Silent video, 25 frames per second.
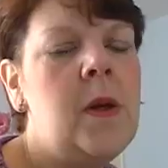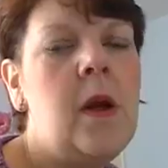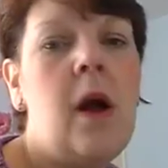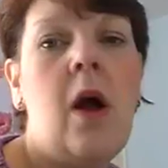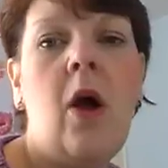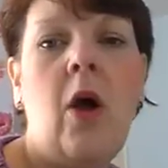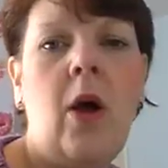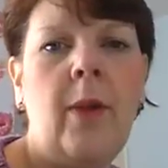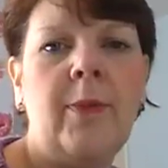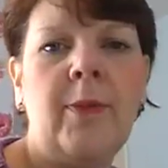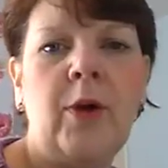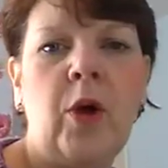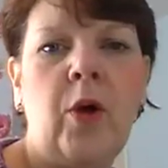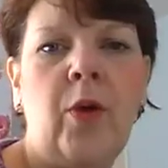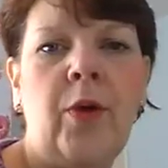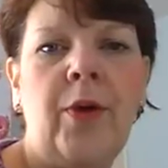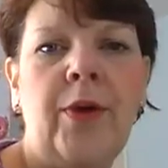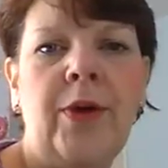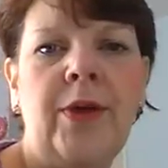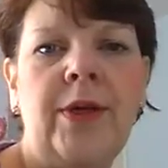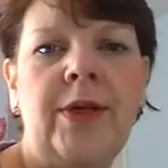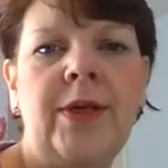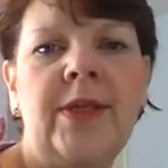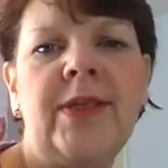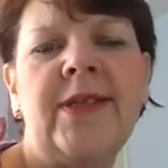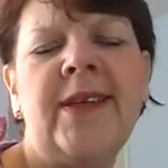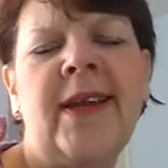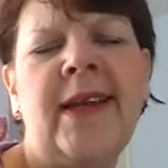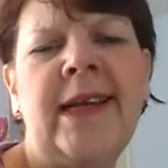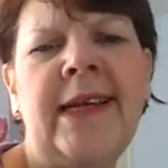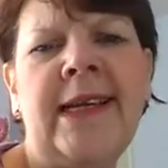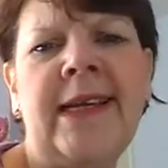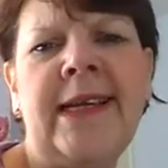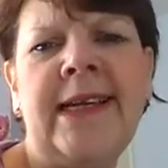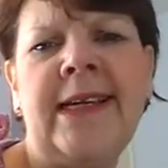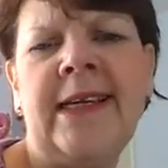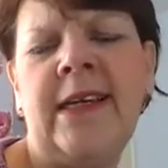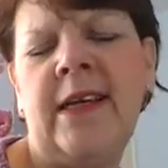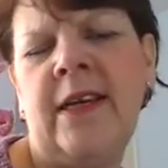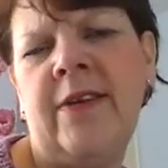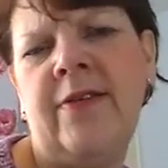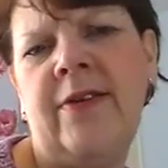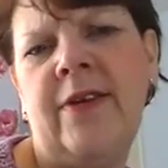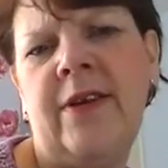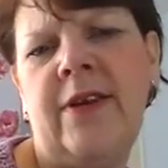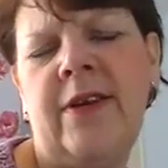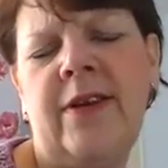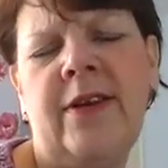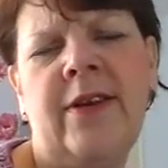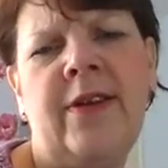I'm gone slightly,
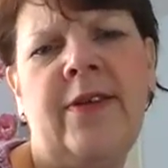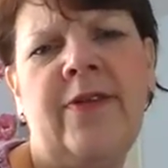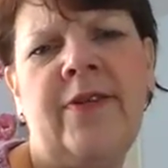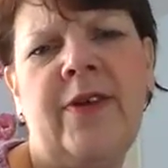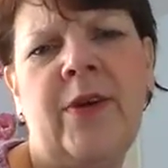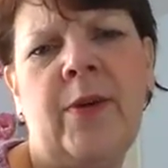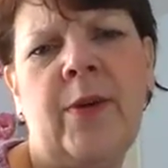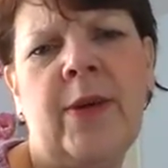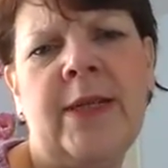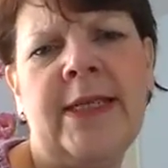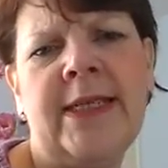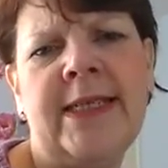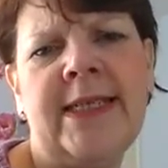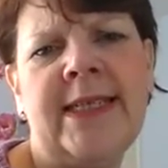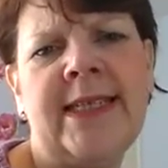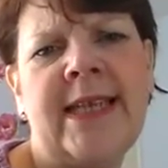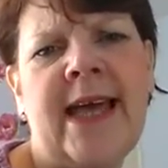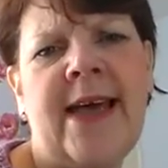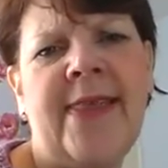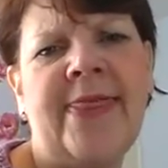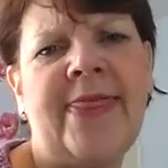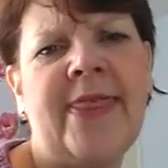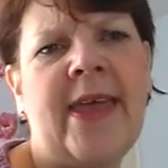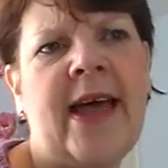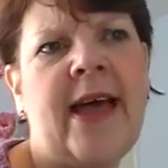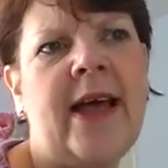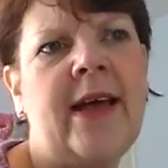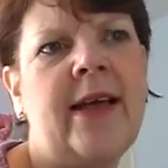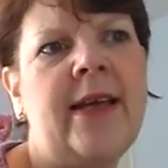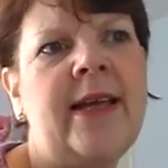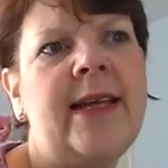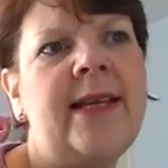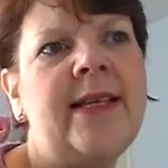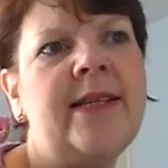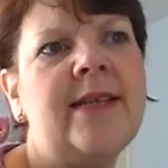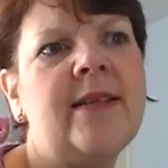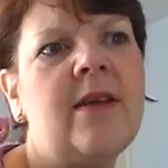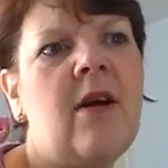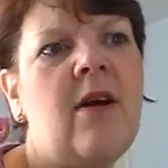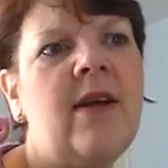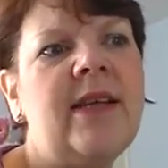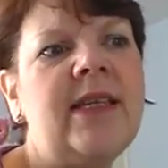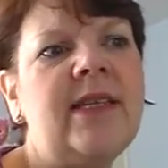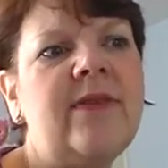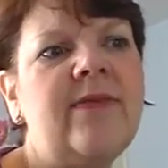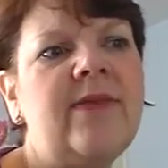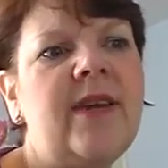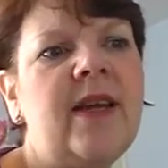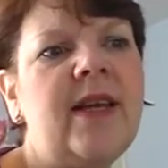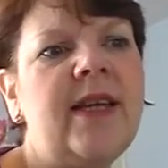if you understand that. It's kind
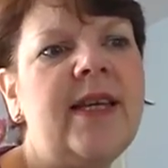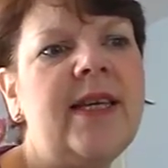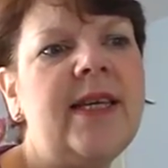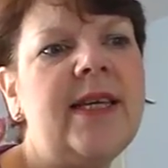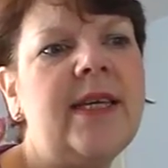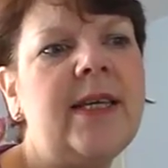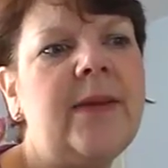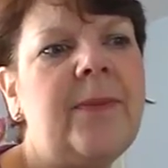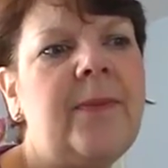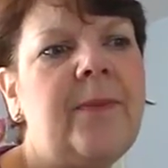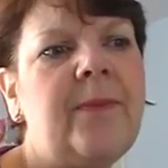of like